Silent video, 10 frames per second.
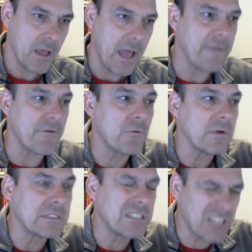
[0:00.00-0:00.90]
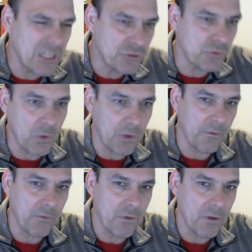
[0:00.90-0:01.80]
have a
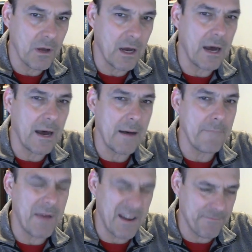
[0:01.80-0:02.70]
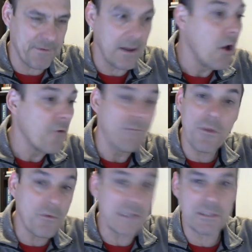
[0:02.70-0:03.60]
residual benefit for
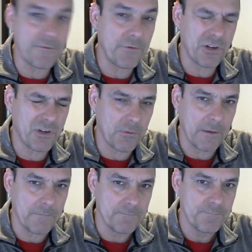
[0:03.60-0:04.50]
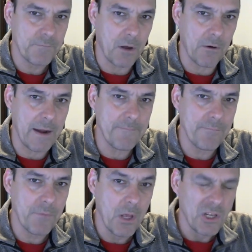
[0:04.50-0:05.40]
the rest of your career, all right?
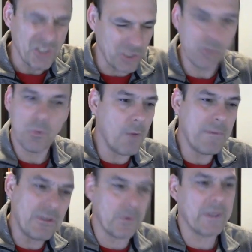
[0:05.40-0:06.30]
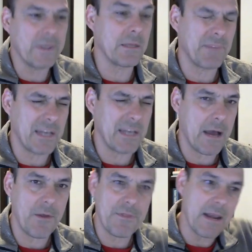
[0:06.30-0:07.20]
So you won't be doing something
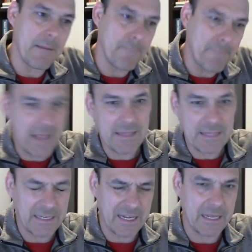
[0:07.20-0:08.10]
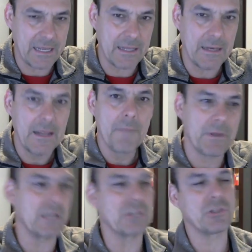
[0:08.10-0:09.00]
now and then abandoning it
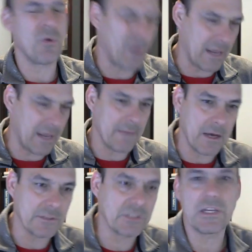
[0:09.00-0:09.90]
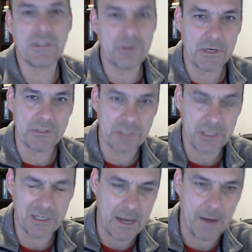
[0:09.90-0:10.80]
because, oh, well, I'm a senior
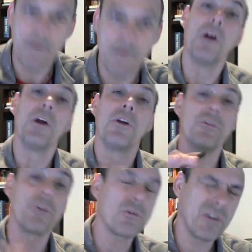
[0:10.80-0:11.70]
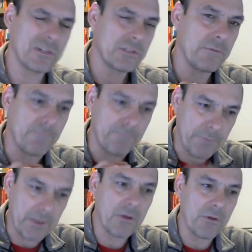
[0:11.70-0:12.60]
engineer now. You're going to
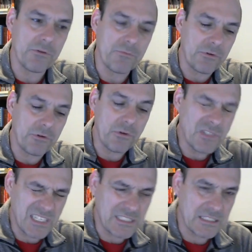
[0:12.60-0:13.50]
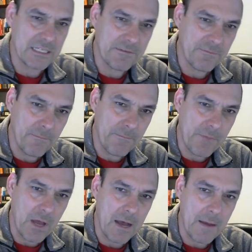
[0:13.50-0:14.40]
use these six
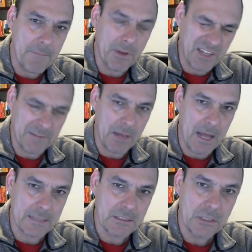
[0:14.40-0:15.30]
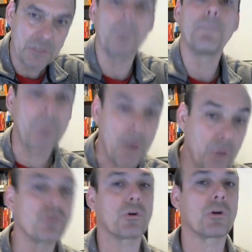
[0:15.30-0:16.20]
building blocks to
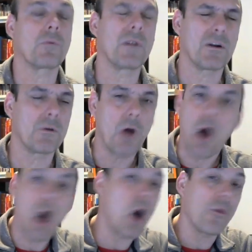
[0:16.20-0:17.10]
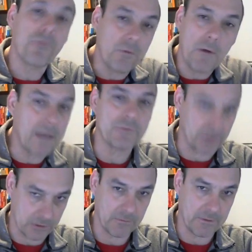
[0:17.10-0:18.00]
build your career all throughout
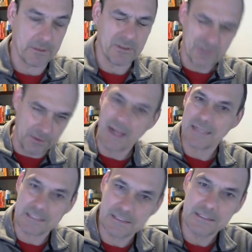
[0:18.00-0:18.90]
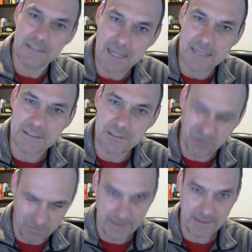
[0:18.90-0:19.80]
your career. So that's the
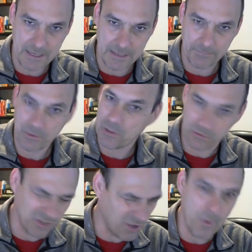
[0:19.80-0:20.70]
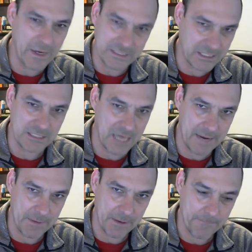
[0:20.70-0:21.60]
great thing. You know, no waste of
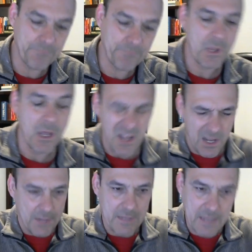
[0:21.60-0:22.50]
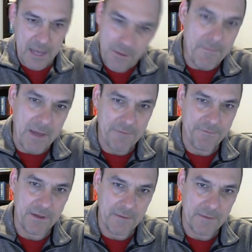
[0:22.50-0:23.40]
time here. The other
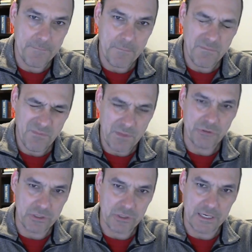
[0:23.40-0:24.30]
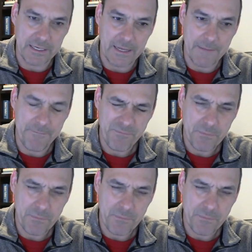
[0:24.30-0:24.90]
benefit that you're going to get